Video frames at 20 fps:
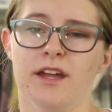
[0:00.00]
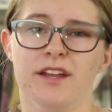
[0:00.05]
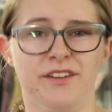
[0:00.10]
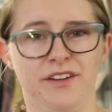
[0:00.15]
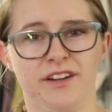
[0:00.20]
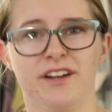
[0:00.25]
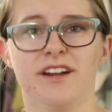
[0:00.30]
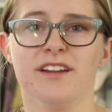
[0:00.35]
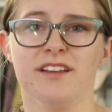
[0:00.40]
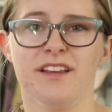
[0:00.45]
and
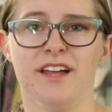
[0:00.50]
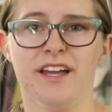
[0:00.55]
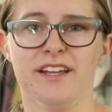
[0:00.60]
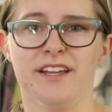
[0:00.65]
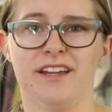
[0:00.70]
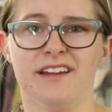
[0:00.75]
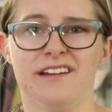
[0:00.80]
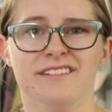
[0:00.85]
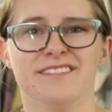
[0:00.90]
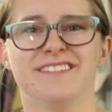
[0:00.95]
you're gonna
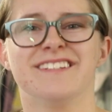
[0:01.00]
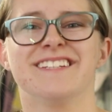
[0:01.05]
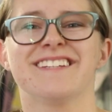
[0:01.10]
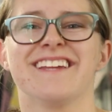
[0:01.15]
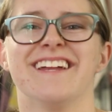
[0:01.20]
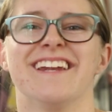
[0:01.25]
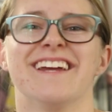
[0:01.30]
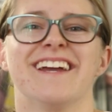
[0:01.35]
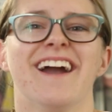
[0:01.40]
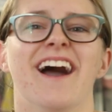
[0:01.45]
like it.
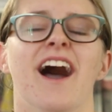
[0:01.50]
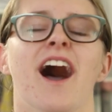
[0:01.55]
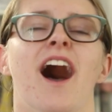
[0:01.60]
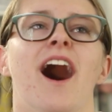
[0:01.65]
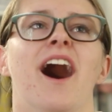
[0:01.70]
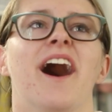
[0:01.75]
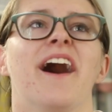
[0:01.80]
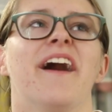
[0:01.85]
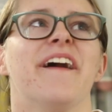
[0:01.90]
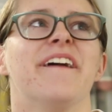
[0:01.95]
Just kidding.
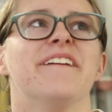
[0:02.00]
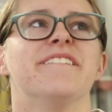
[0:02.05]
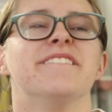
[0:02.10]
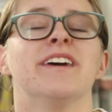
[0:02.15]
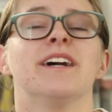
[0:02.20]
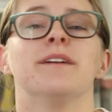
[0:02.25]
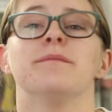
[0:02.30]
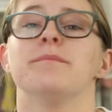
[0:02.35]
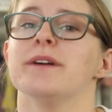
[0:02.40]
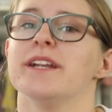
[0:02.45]

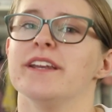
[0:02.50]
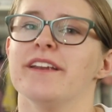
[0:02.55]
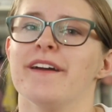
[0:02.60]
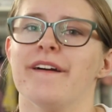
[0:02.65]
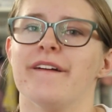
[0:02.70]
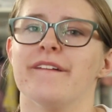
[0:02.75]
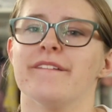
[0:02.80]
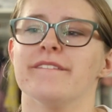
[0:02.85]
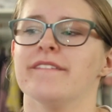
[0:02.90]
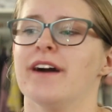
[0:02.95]
But
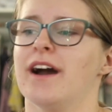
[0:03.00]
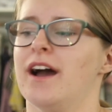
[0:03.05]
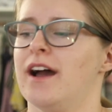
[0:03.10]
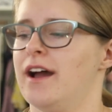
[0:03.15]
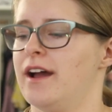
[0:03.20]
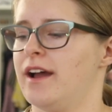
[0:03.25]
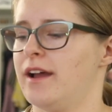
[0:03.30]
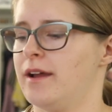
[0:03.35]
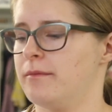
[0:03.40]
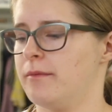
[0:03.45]
no,
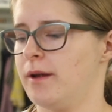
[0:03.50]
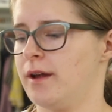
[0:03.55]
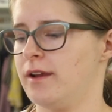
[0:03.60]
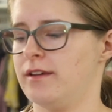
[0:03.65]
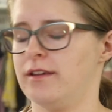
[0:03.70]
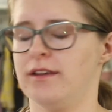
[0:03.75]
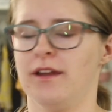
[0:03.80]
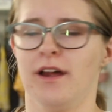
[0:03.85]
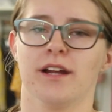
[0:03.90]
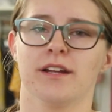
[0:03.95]
I'm
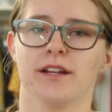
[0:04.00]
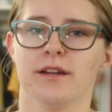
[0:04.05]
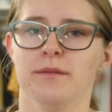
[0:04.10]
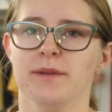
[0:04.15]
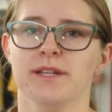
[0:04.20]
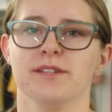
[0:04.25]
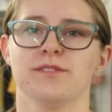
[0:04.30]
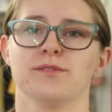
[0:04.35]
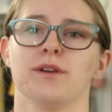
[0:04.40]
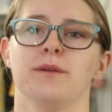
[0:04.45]
not
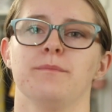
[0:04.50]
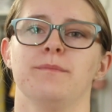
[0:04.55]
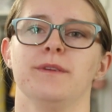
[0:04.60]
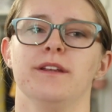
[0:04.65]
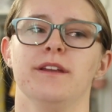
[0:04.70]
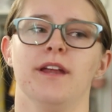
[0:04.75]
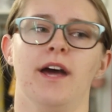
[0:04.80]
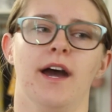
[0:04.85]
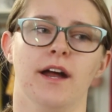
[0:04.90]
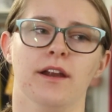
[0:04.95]
gonna be
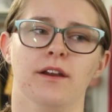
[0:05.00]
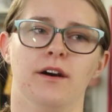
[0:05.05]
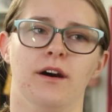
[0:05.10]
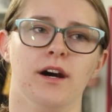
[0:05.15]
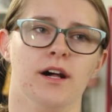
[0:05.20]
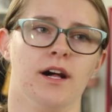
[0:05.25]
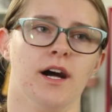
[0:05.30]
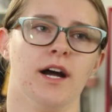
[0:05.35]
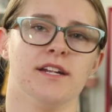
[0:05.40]
scripted at all.